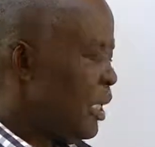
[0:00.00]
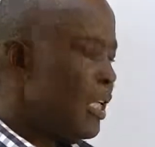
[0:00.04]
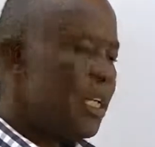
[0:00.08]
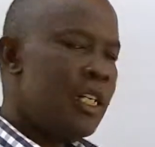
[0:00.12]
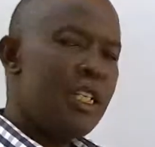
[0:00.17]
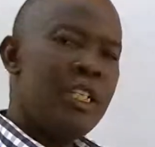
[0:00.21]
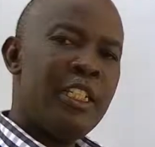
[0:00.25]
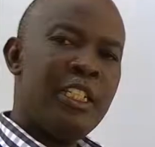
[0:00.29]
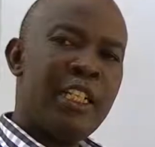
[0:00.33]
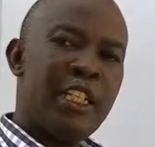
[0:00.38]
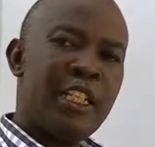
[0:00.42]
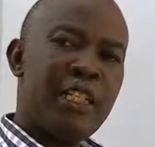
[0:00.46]

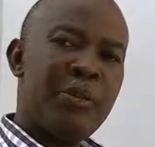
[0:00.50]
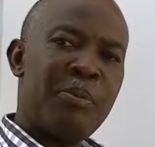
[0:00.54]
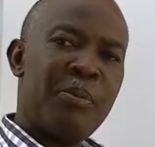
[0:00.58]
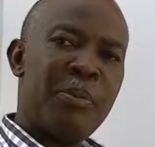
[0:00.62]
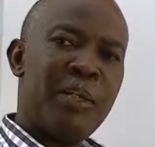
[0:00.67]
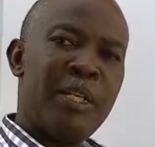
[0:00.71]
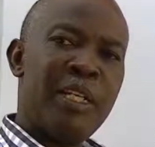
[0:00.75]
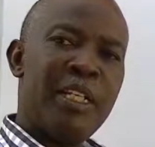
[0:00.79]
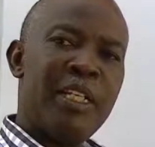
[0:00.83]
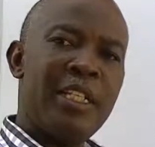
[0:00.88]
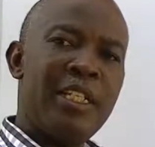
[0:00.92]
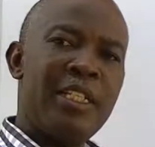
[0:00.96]
This
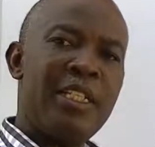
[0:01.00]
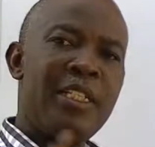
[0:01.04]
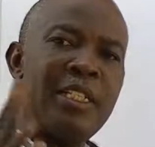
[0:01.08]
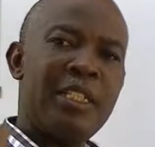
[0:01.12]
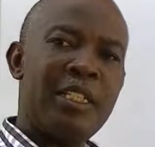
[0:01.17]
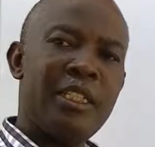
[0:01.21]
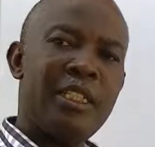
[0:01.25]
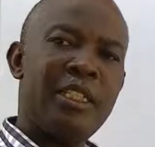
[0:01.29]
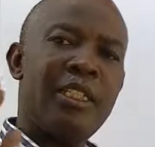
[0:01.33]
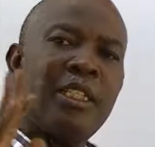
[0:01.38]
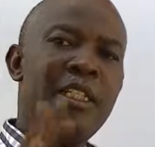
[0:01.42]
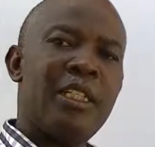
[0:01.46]
explains
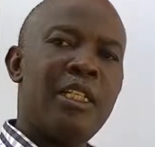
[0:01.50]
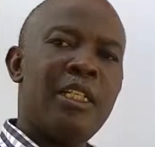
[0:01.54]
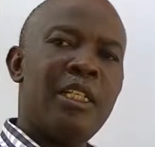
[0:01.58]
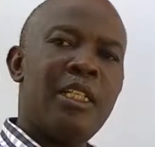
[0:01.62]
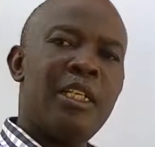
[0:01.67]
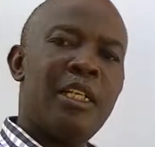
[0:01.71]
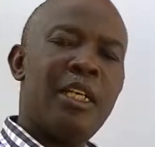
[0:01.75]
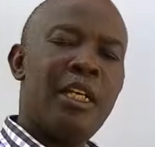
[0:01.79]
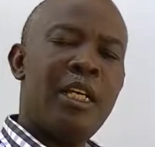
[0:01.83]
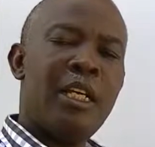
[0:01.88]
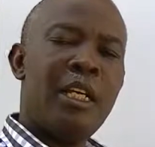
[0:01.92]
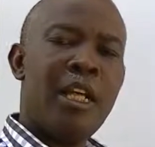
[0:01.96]

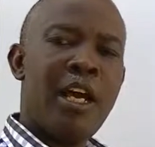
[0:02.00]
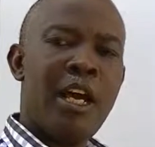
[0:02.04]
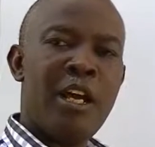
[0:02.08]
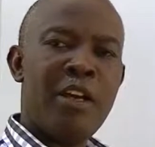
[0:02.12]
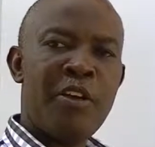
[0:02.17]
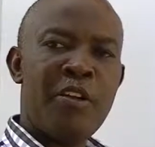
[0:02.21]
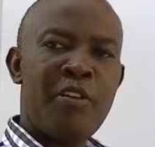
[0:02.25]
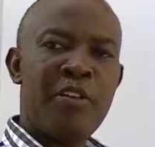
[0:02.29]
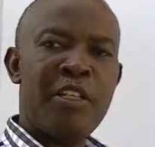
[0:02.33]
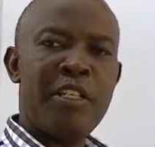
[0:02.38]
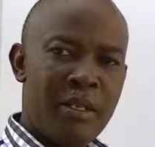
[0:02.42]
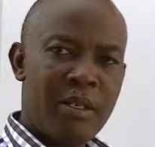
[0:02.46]
the
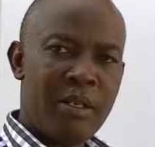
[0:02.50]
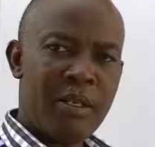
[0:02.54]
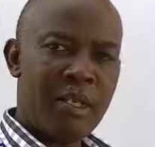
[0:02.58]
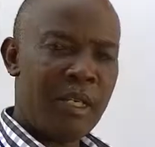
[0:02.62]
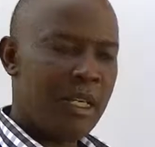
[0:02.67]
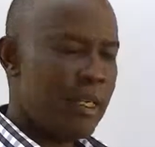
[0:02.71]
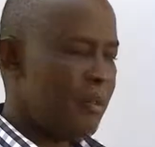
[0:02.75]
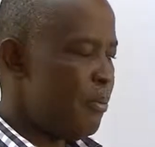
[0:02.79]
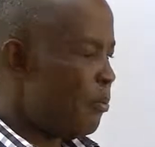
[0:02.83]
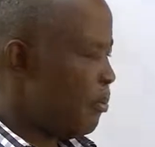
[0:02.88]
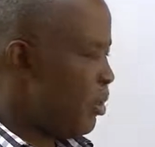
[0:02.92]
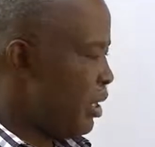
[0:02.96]
increase
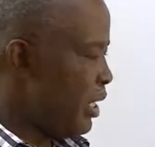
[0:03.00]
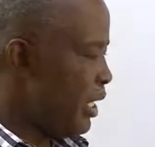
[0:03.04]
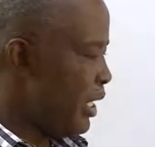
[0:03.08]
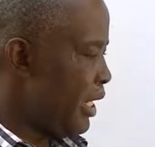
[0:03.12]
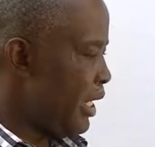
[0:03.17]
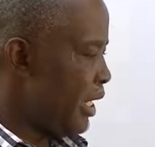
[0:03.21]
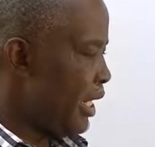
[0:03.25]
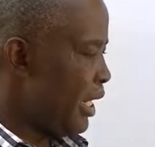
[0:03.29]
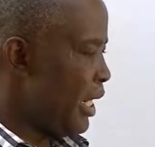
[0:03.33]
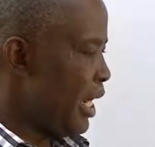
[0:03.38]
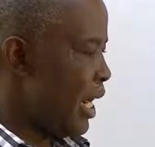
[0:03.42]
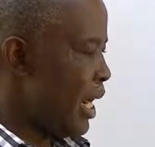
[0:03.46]
in
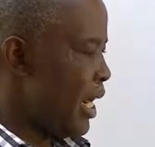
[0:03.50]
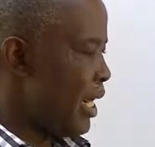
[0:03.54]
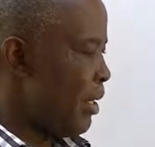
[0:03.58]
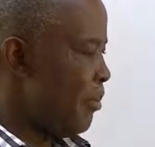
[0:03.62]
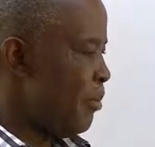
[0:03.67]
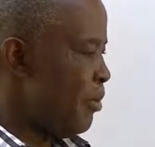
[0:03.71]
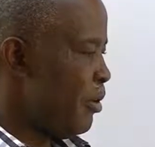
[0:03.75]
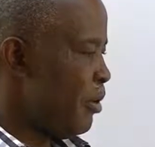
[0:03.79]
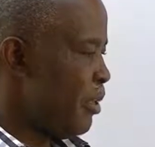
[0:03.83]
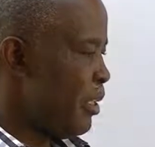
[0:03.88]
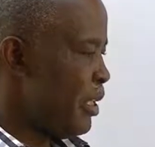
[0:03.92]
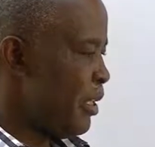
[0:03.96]
boiling and
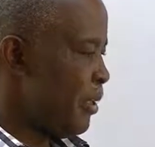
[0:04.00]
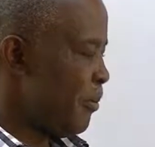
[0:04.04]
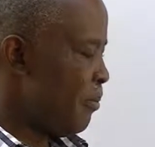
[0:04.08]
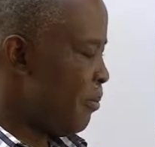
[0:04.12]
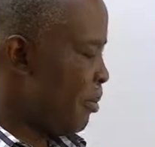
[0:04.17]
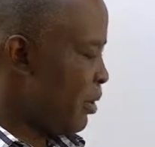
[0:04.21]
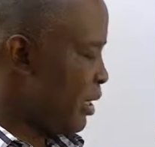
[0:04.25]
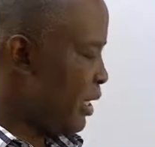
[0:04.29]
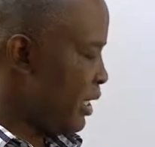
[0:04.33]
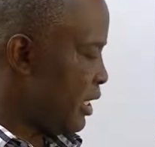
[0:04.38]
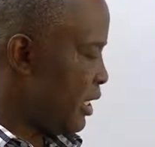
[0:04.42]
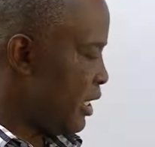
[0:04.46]
melting
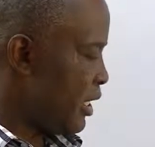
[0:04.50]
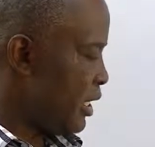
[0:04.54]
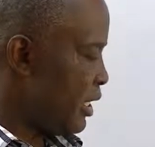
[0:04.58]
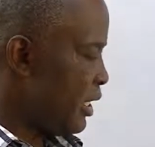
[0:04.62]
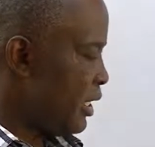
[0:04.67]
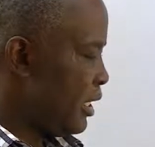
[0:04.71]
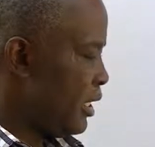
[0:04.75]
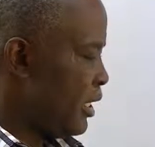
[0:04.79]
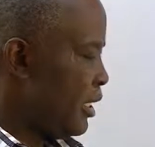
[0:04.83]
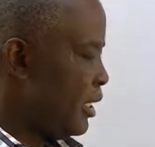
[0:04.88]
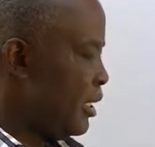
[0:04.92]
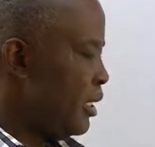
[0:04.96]
points
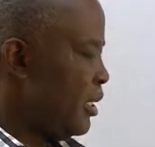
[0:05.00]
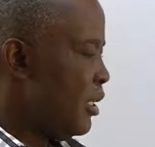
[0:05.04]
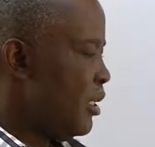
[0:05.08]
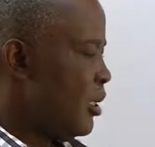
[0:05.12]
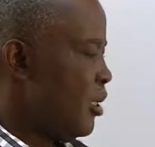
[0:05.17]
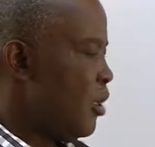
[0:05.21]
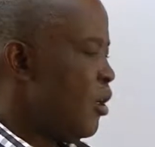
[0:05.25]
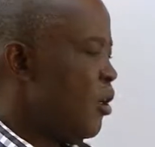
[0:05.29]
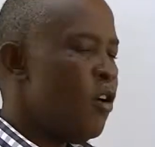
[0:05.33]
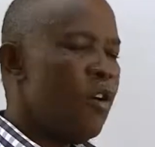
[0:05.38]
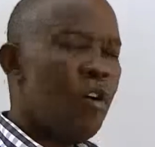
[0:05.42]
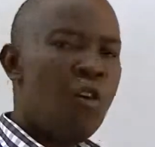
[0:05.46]

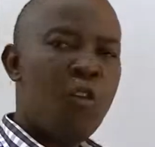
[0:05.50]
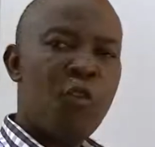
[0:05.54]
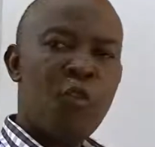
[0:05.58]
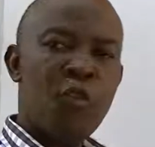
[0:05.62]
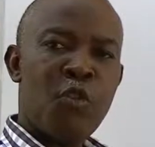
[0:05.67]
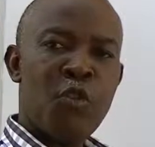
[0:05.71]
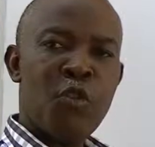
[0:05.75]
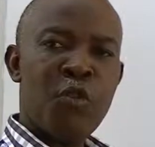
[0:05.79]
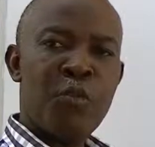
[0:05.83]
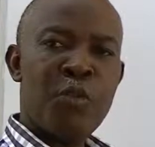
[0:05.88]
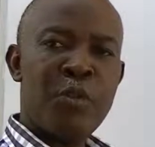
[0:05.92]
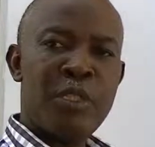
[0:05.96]
of
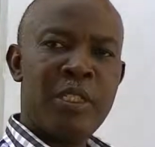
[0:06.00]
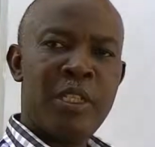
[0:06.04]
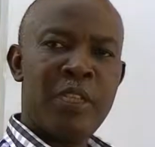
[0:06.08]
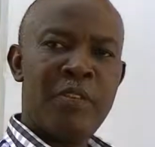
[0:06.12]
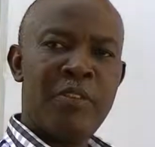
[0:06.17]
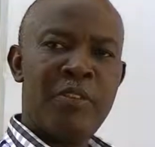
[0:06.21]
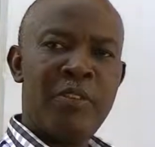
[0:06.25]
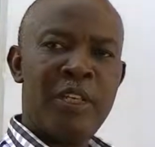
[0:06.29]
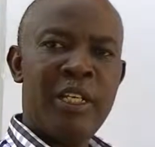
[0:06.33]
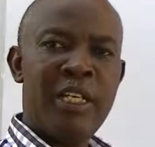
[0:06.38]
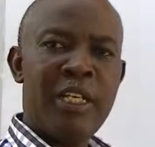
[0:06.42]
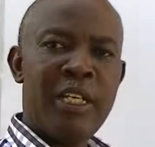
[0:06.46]
group
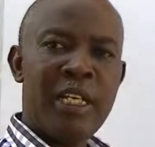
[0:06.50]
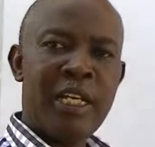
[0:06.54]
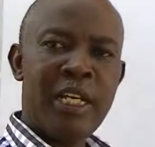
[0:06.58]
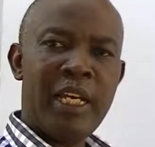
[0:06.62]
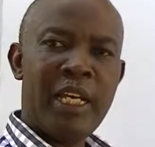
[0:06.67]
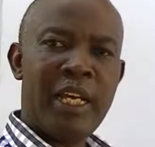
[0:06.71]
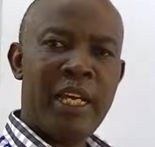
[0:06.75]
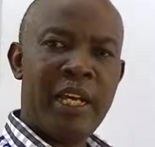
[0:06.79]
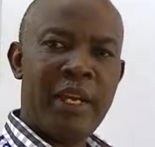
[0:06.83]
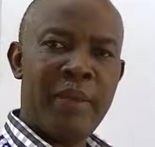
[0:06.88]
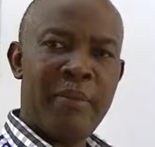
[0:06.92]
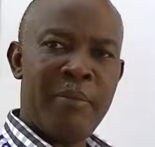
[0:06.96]
7
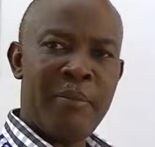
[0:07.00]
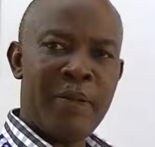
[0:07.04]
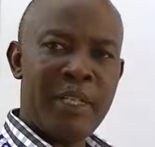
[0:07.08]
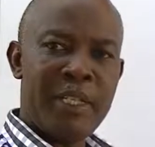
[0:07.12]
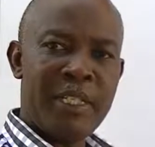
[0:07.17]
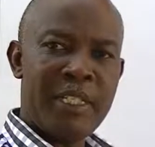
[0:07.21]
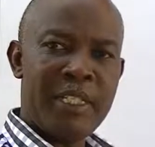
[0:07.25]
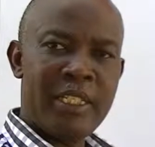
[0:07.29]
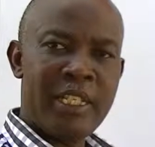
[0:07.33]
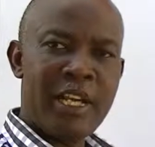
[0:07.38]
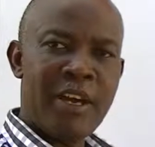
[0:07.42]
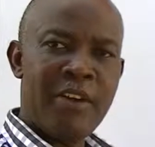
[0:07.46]

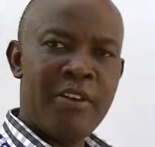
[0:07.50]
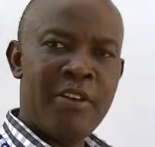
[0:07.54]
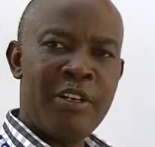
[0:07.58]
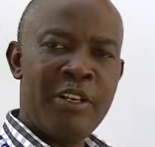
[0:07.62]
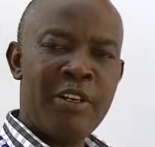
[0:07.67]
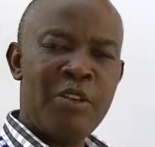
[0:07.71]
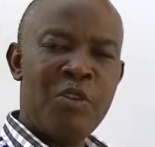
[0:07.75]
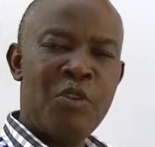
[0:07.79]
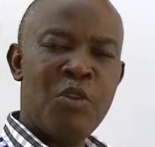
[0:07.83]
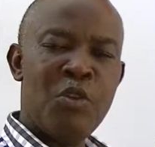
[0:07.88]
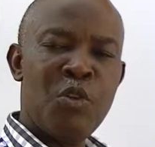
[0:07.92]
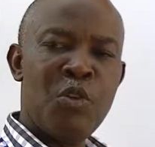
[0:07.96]
elements. Down
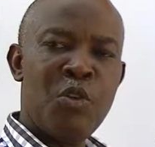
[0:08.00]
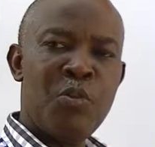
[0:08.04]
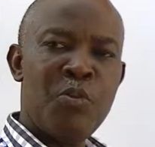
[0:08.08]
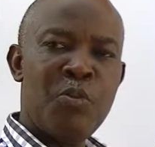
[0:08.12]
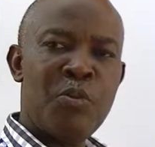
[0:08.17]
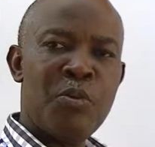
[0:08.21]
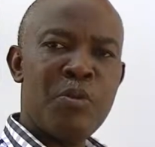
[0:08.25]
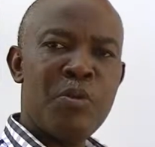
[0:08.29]
the group